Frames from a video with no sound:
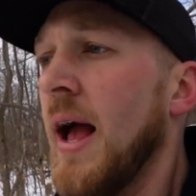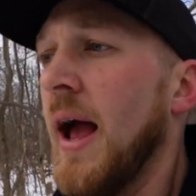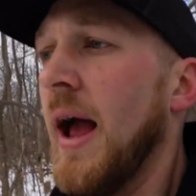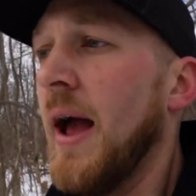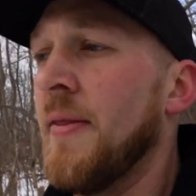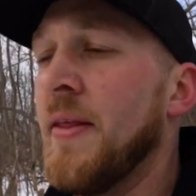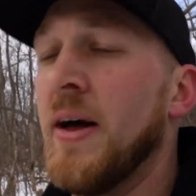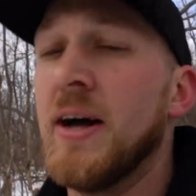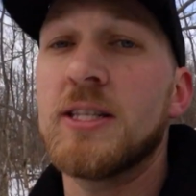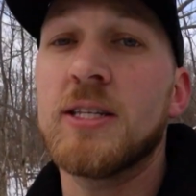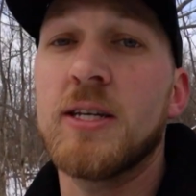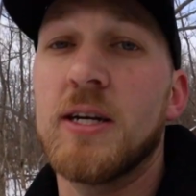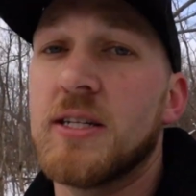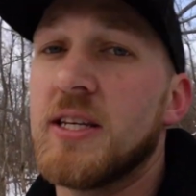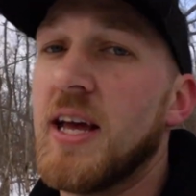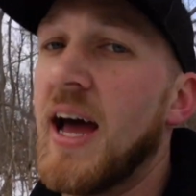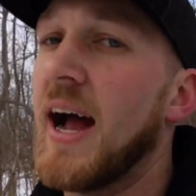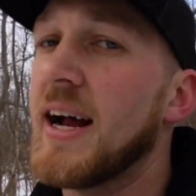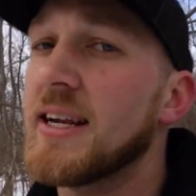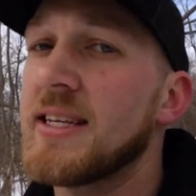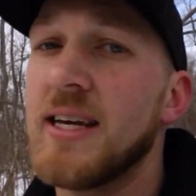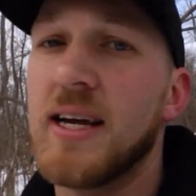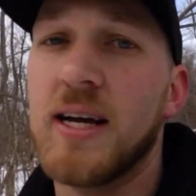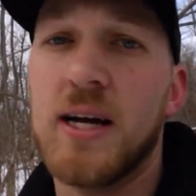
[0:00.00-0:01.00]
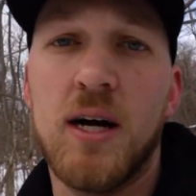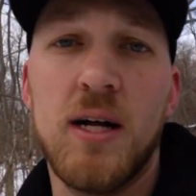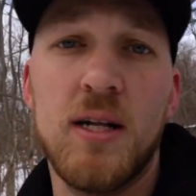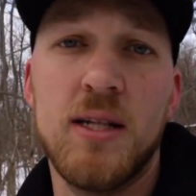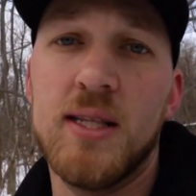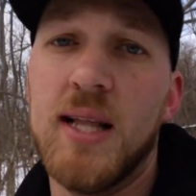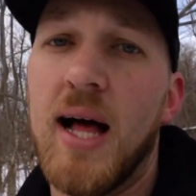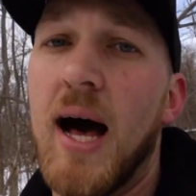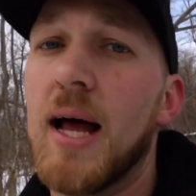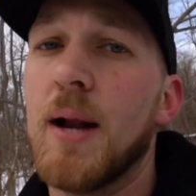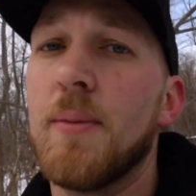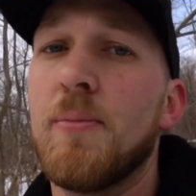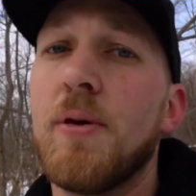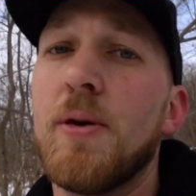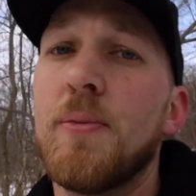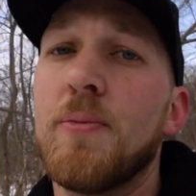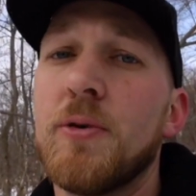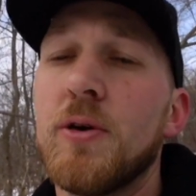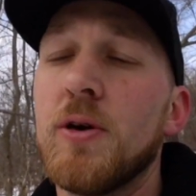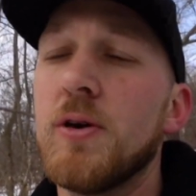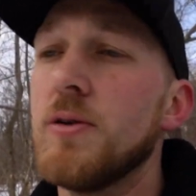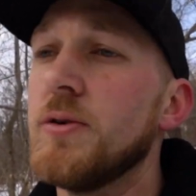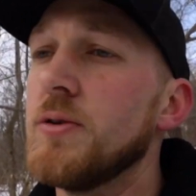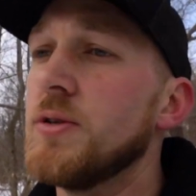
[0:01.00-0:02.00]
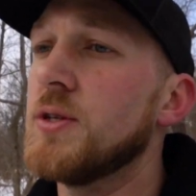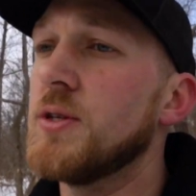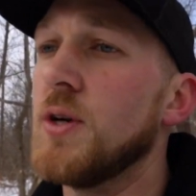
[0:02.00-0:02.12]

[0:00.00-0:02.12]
And that's a tactic a lot of people use.